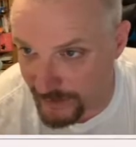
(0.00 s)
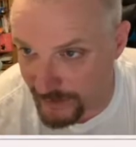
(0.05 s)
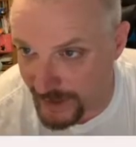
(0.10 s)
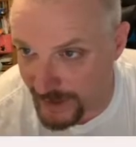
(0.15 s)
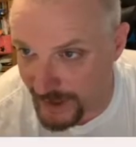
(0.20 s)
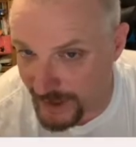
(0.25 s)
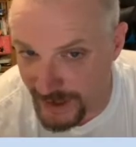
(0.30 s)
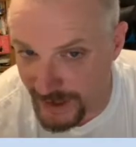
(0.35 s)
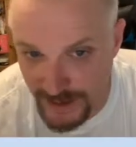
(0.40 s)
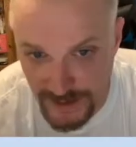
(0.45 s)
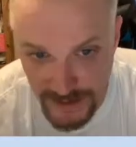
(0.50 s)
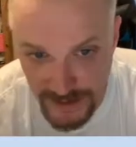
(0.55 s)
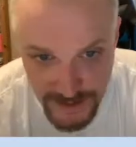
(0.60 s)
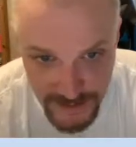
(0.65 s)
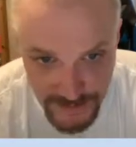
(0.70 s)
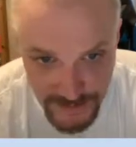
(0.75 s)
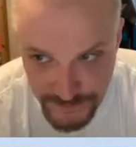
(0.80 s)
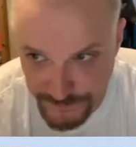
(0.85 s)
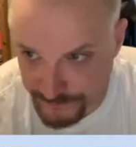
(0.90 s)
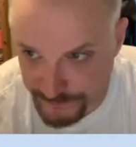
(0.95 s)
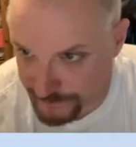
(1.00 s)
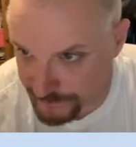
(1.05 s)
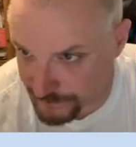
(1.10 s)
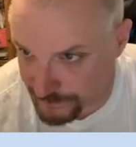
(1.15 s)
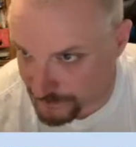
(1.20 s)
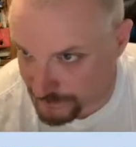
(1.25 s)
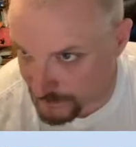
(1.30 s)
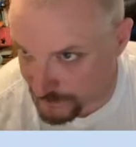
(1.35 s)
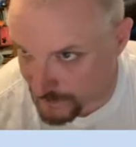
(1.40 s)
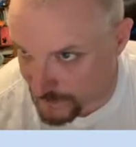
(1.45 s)
there.
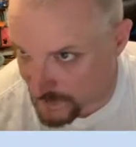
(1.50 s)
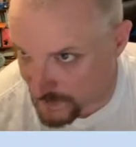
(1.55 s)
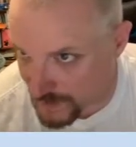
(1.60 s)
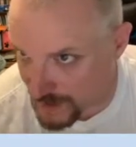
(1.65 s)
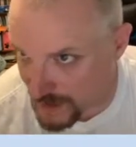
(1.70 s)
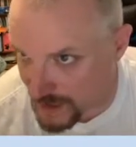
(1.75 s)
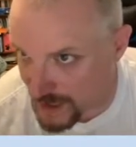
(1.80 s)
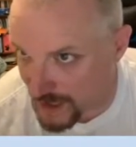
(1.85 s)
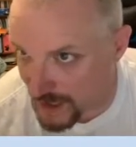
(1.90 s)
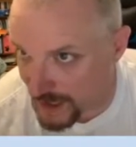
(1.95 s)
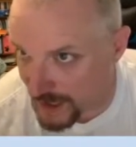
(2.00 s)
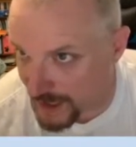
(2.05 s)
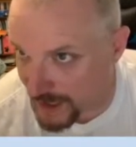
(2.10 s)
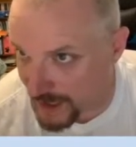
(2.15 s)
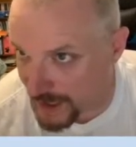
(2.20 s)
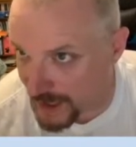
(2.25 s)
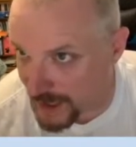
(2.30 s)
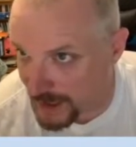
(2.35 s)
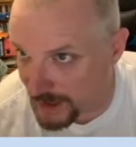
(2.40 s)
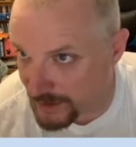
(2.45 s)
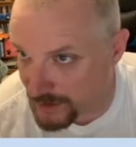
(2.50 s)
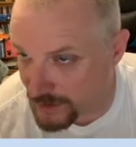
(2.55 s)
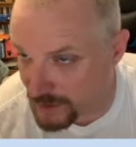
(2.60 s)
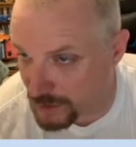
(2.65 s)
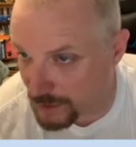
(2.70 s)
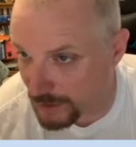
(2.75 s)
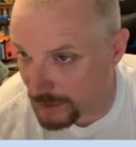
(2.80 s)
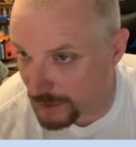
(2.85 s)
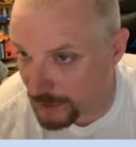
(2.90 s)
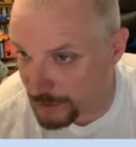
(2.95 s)
Let's go
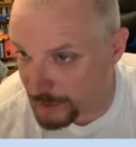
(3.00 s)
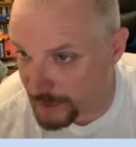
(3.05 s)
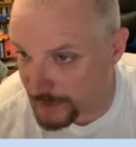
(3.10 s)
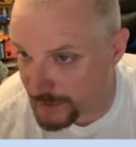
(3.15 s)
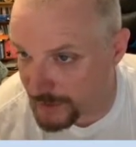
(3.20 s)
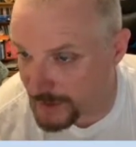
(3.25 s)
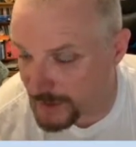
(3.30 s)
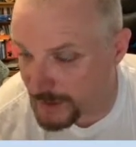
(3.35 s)
to London.